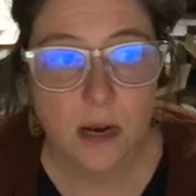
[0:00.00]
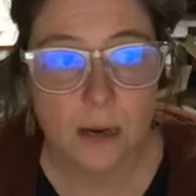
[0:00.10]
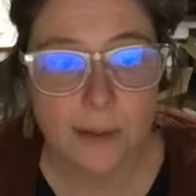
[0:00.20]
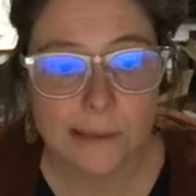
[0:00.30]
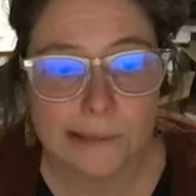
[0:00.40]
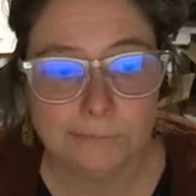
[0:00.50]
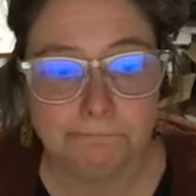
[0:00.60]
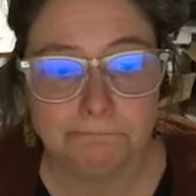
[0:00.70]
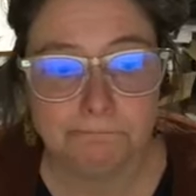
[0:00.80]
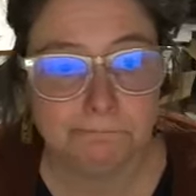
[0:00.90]

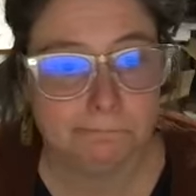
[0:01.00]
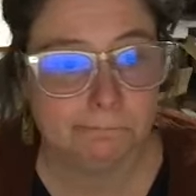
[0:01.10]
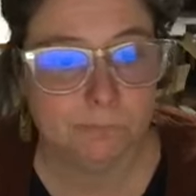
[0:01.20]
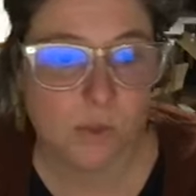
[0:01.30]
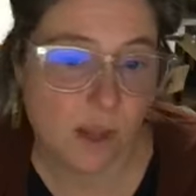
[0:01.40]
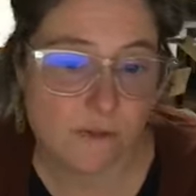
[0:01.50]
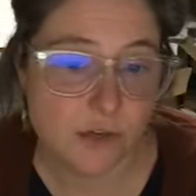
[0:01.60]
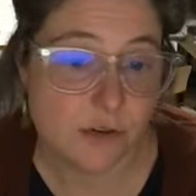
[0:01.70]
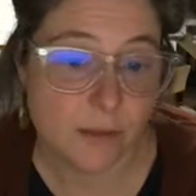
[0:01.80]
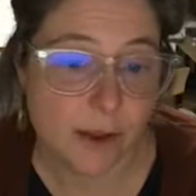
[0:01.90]
Would love
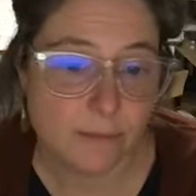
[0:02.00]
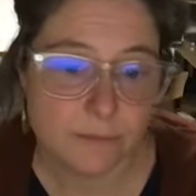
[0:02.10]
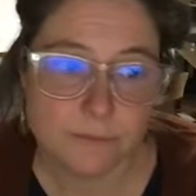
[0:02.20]
to do that.